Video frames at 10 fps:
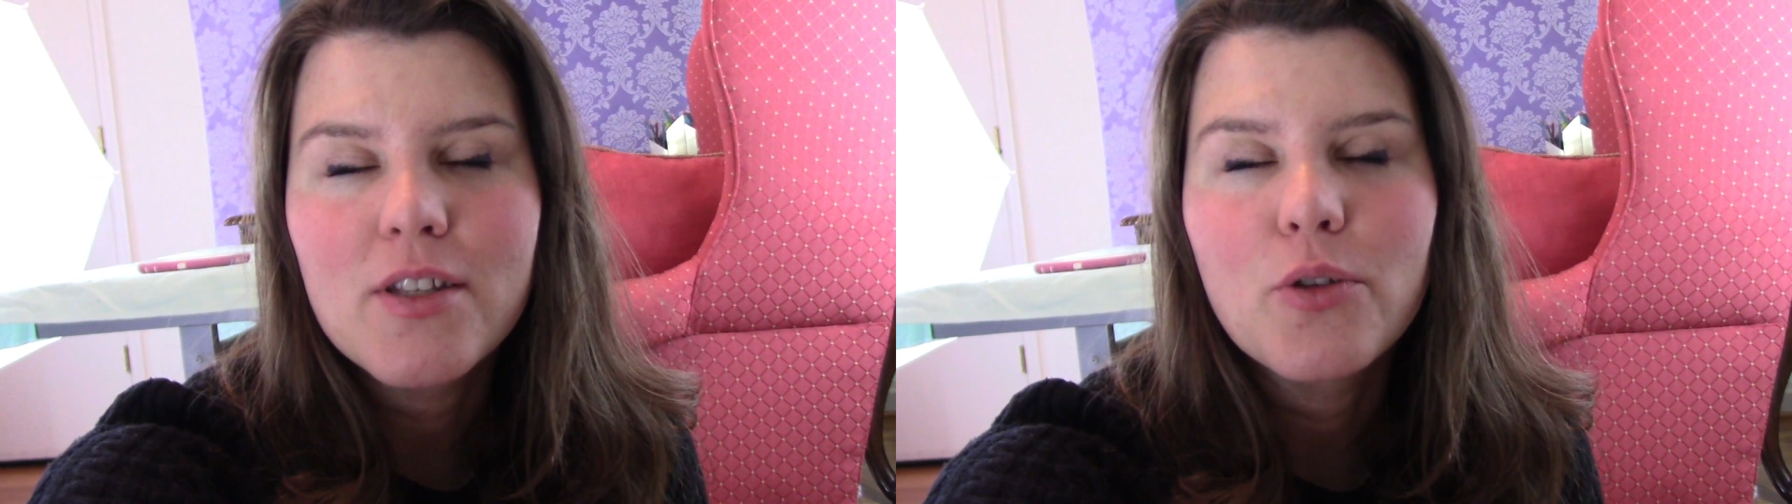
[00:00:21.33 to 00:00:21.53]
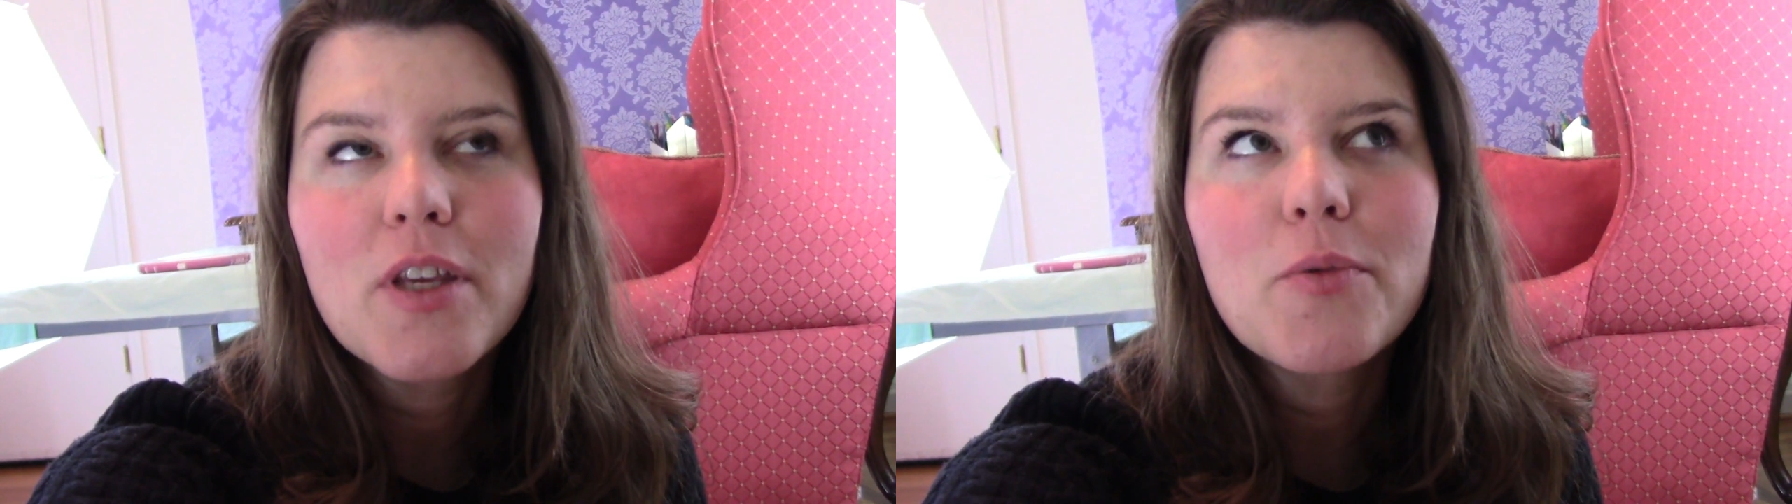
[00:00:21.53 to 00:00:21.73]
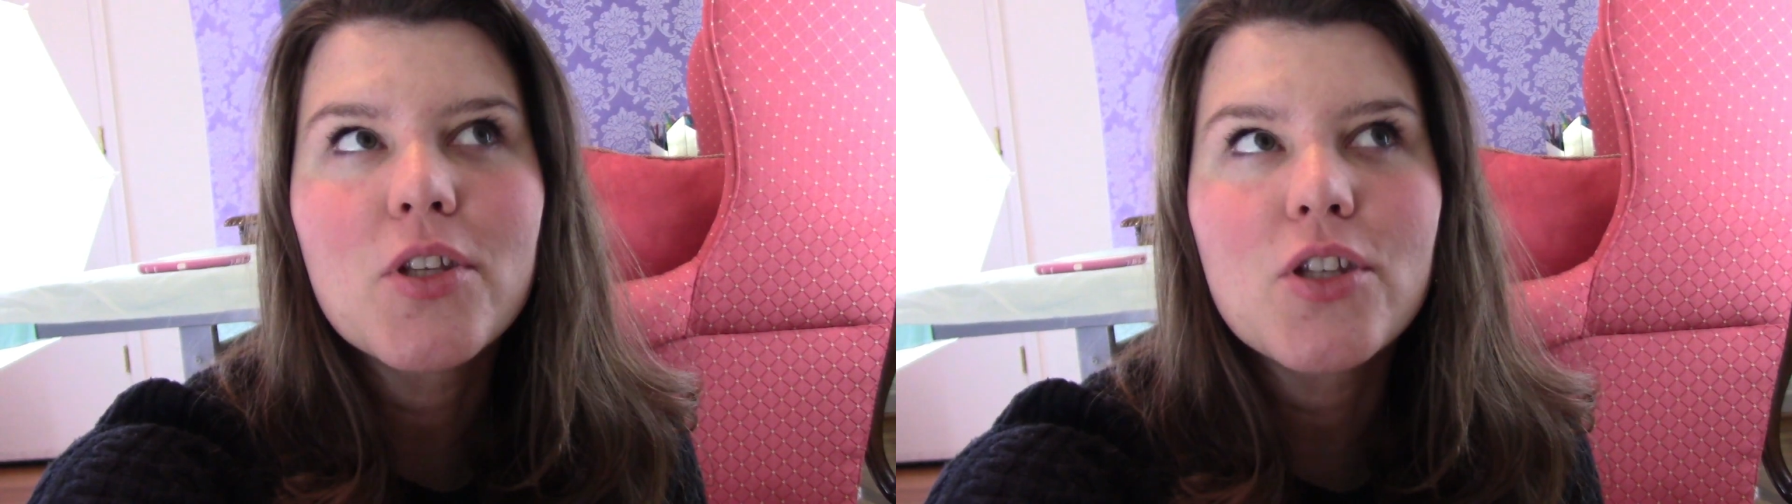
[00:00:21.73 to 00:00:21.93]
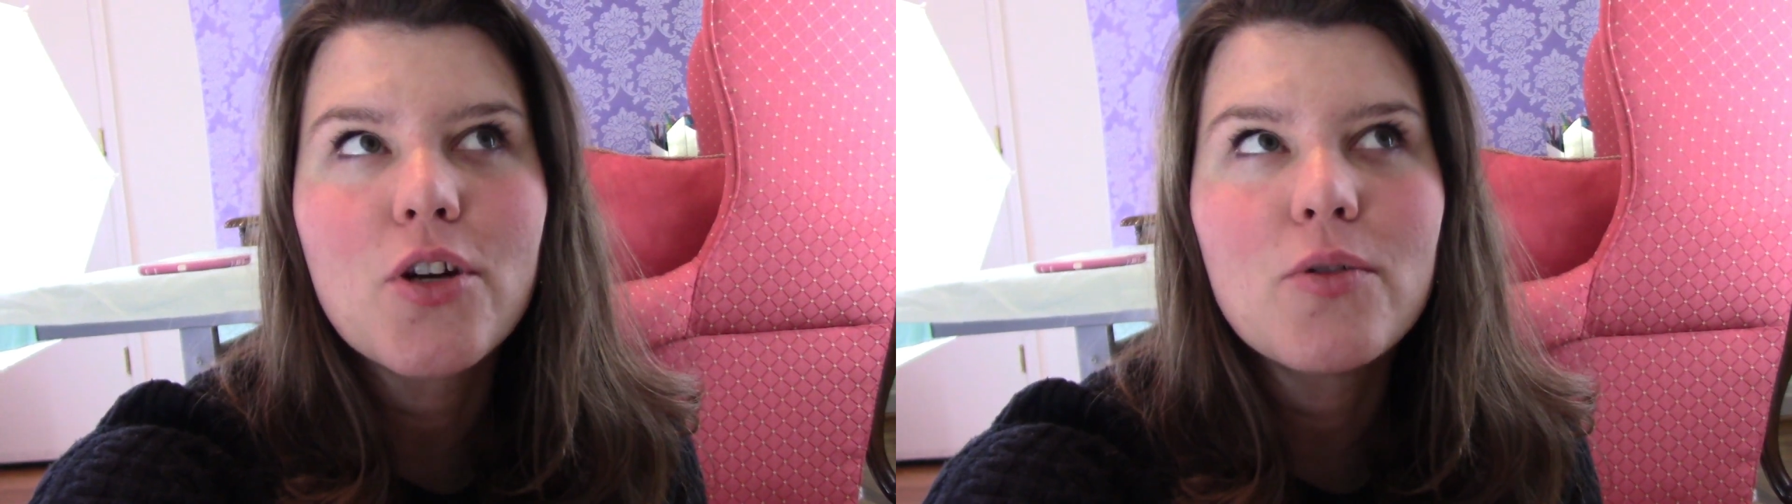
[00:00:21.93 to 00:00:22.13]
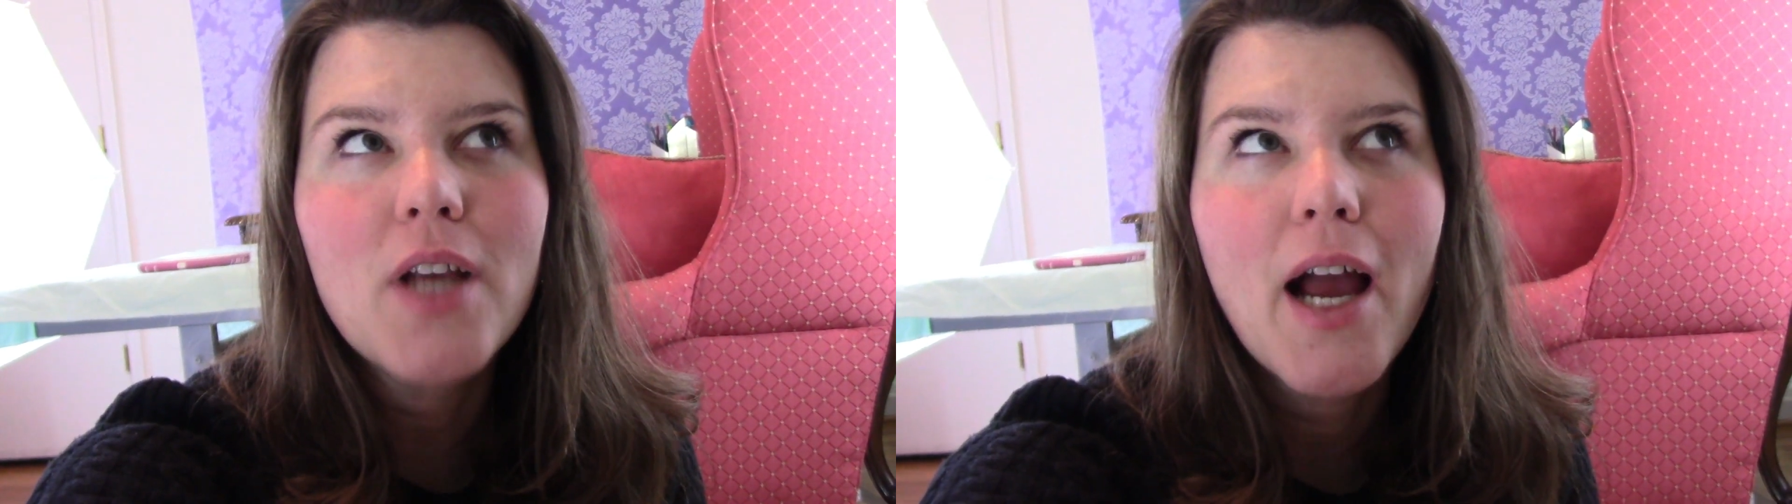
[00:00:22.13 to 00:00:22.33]
So he was
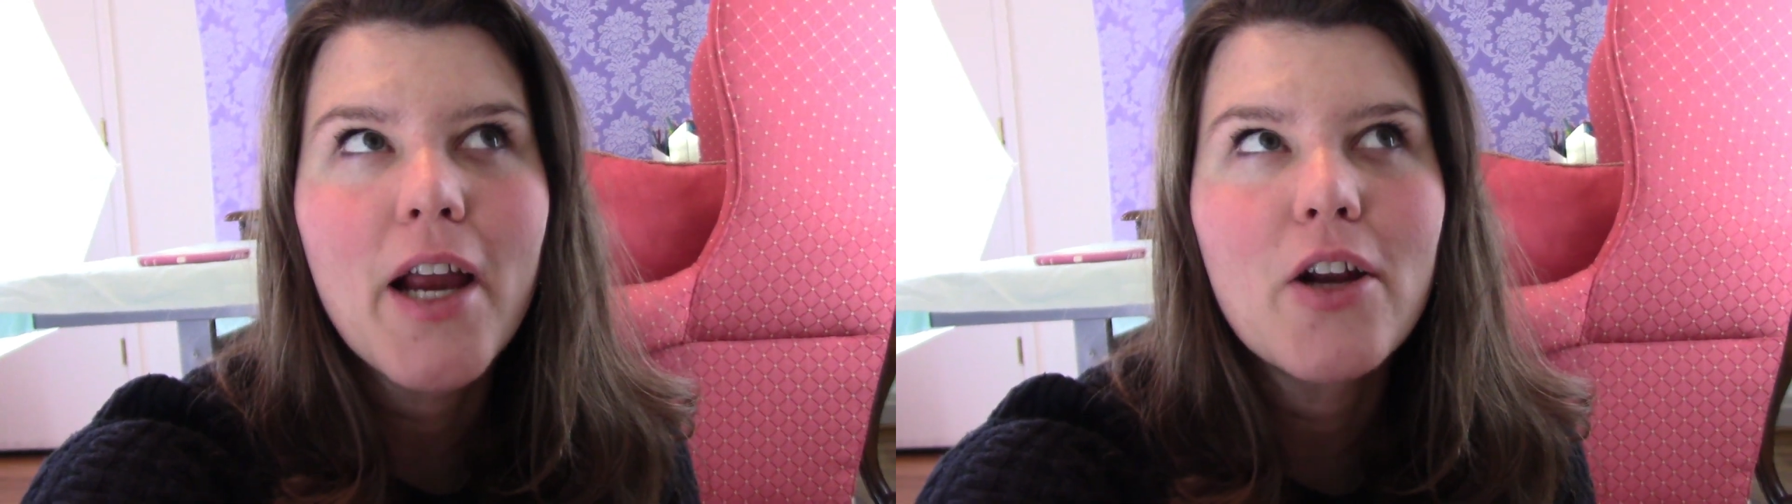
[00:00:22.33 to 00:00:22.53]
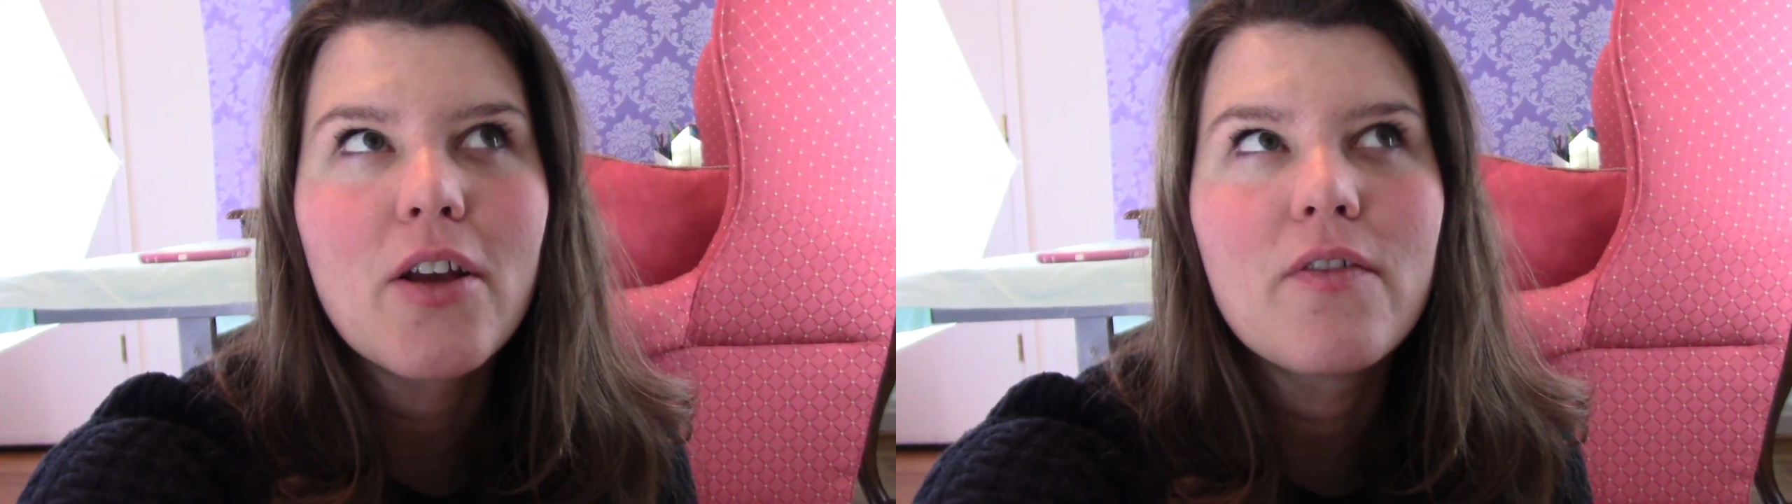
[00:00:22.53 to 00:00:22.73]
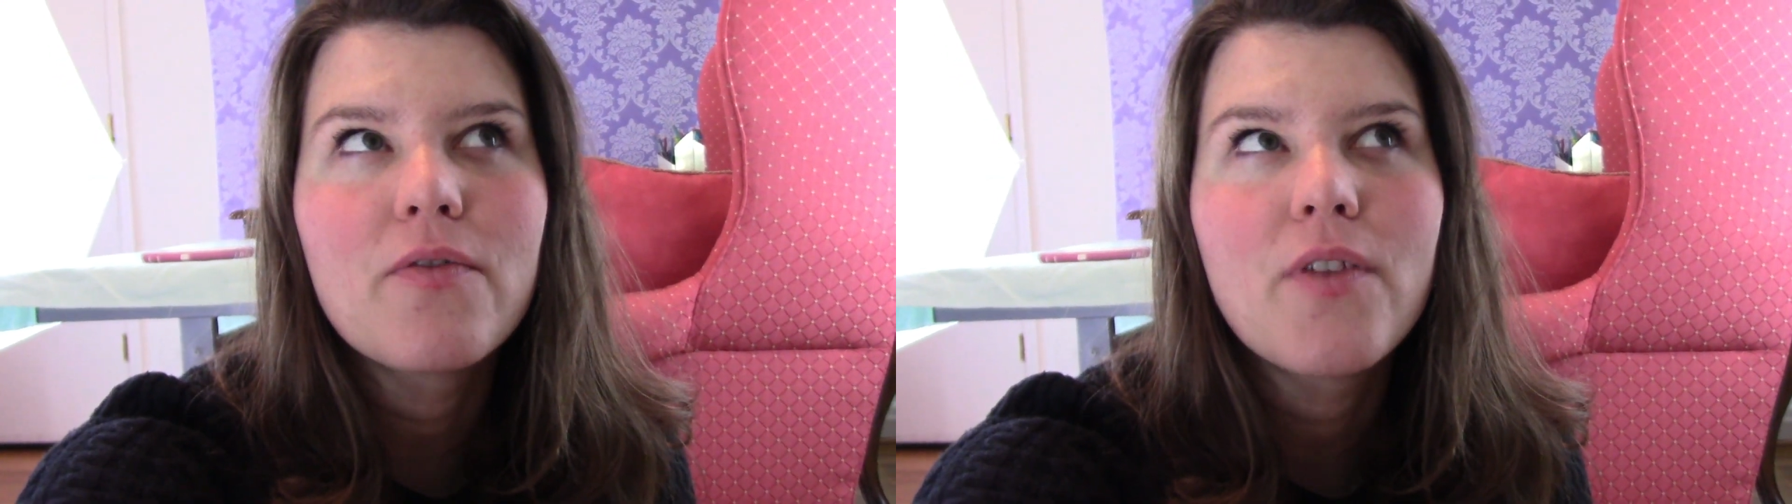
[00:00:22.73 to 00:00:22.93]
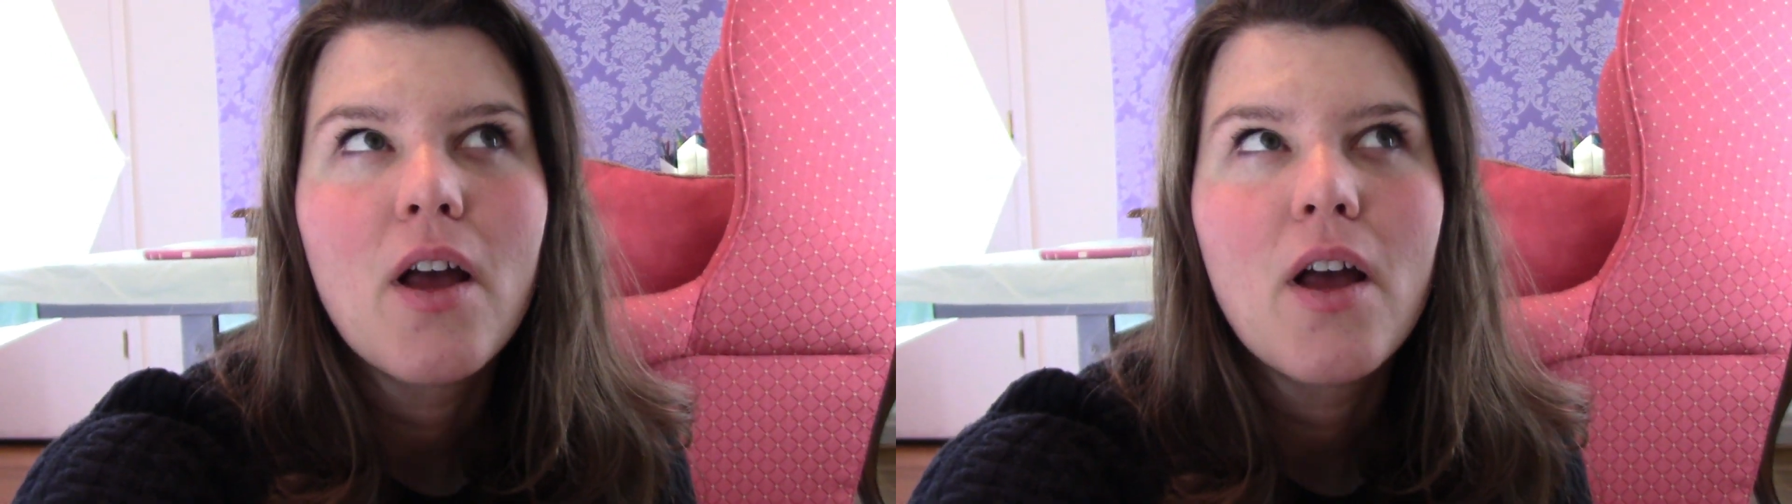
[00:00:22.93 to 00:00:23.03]
so tired of